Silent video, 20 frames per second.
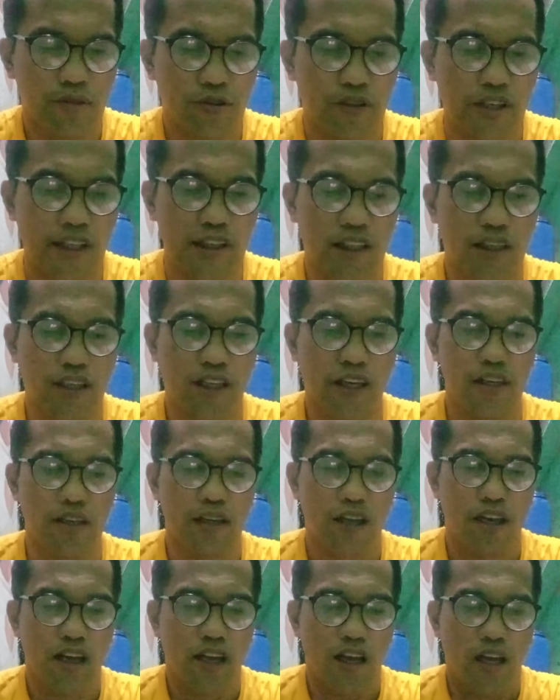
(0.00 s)

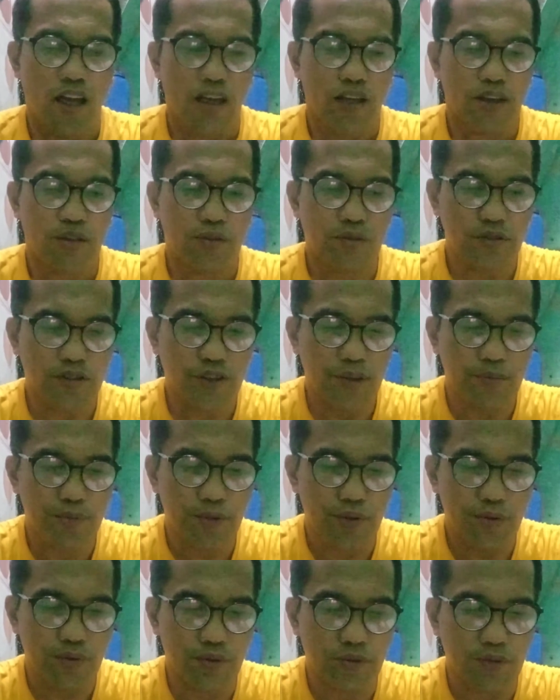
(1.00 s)
Pinitindihan.
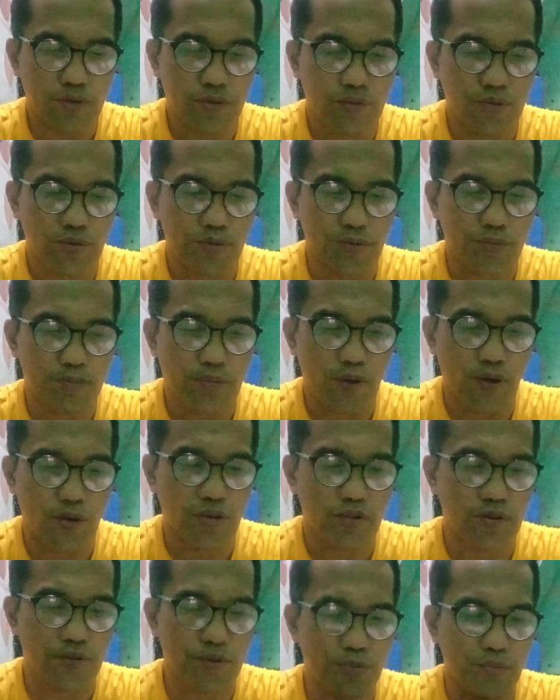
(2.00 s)
Contribute to
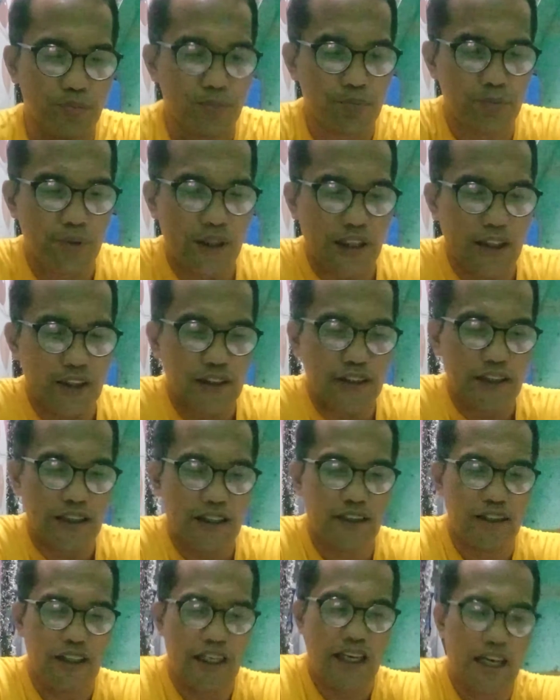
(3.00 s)
bone
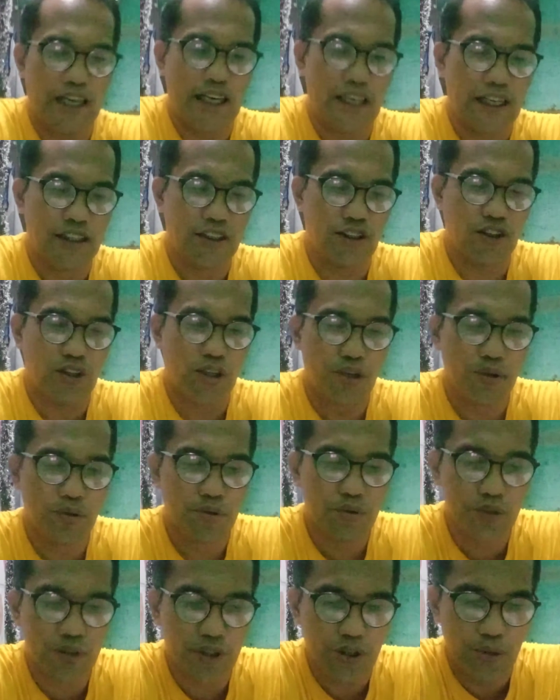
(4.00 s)
building and
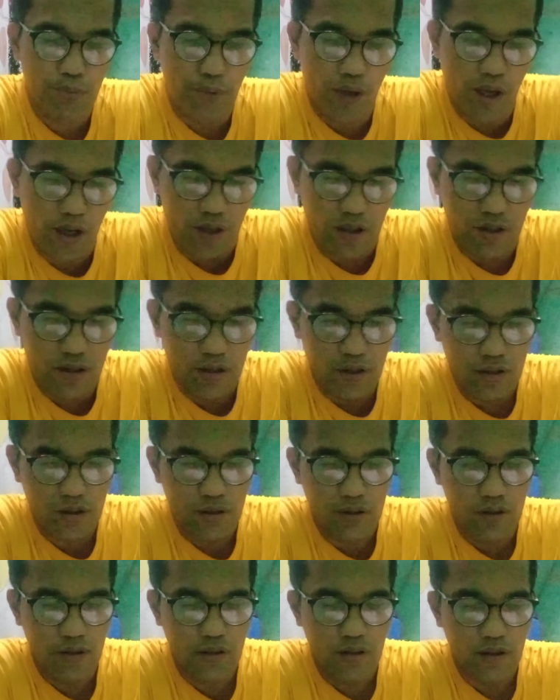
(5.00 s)
repair.
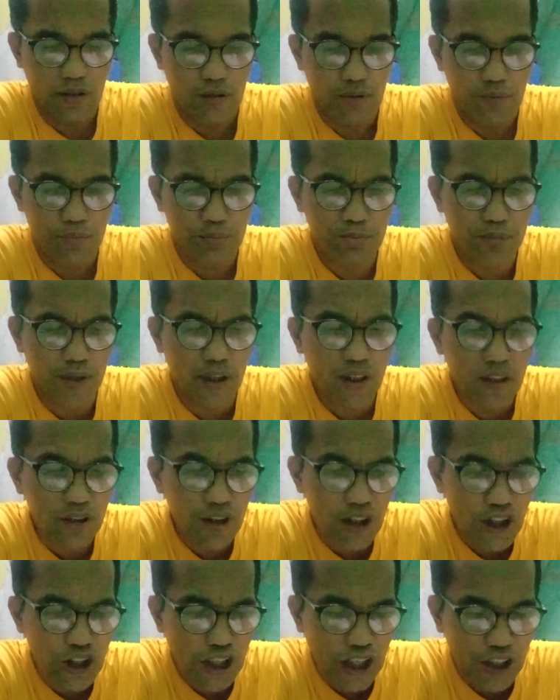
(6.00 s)

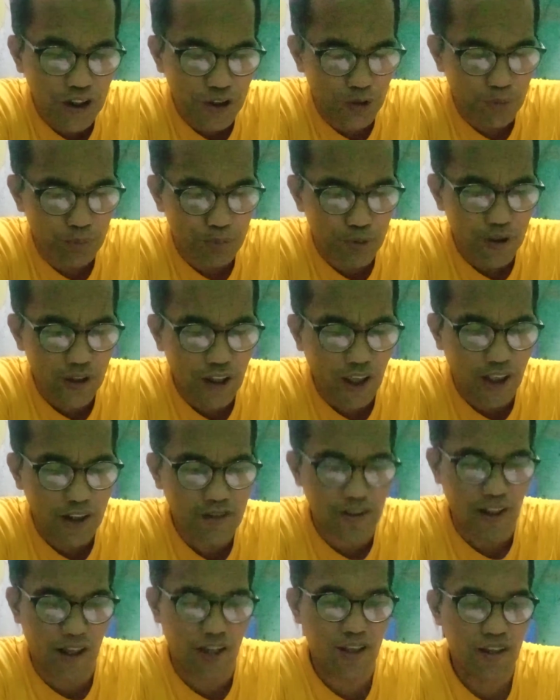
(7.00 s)
Building and repair,
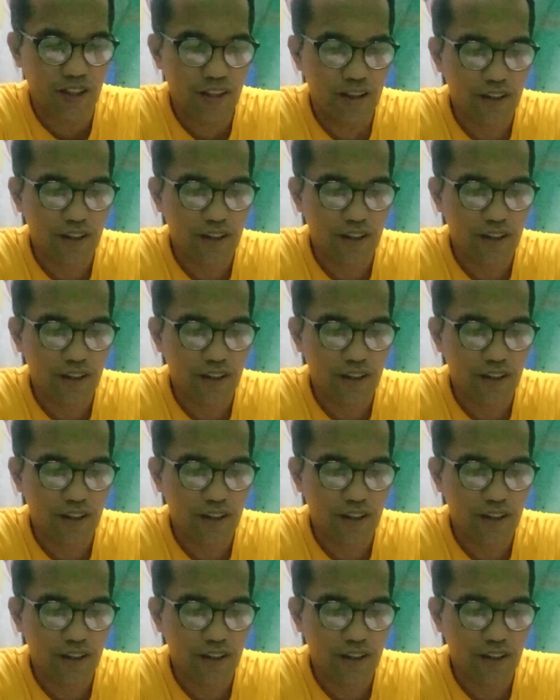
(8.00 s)
guys. Ah.